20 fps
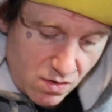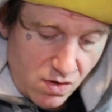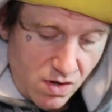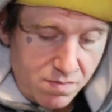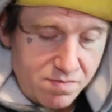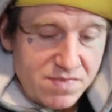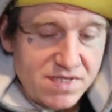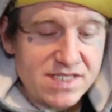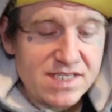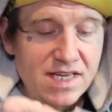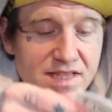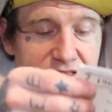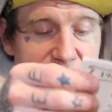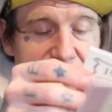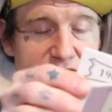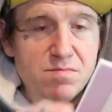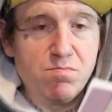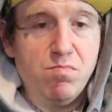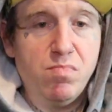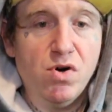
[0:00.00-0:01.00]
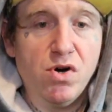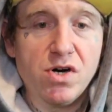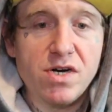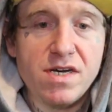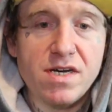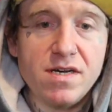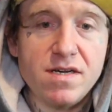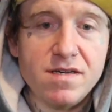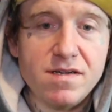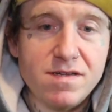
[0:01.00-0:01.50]
Oh, he sent this book.
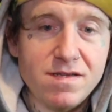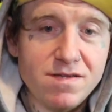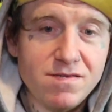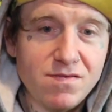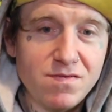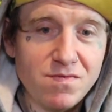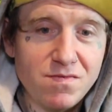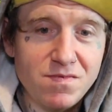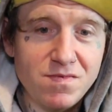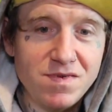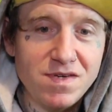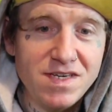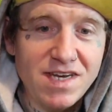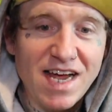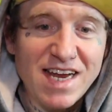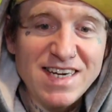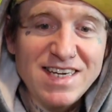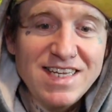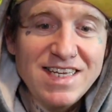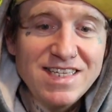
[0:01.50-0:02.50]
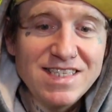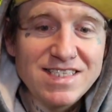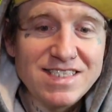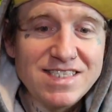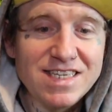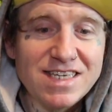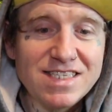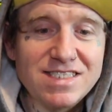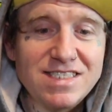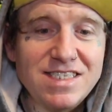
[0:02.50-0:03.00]

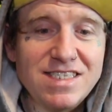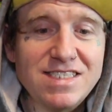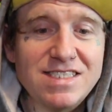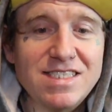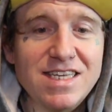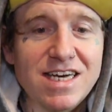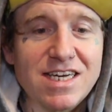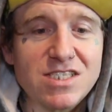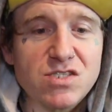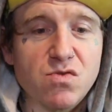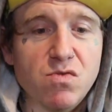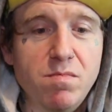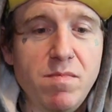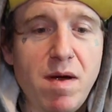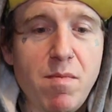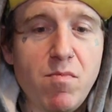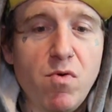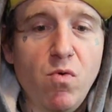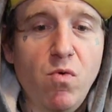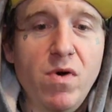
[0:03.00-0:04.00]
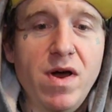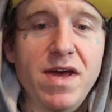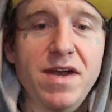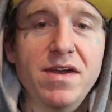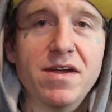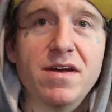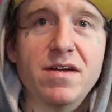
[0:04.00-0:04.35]
1966, Remember When,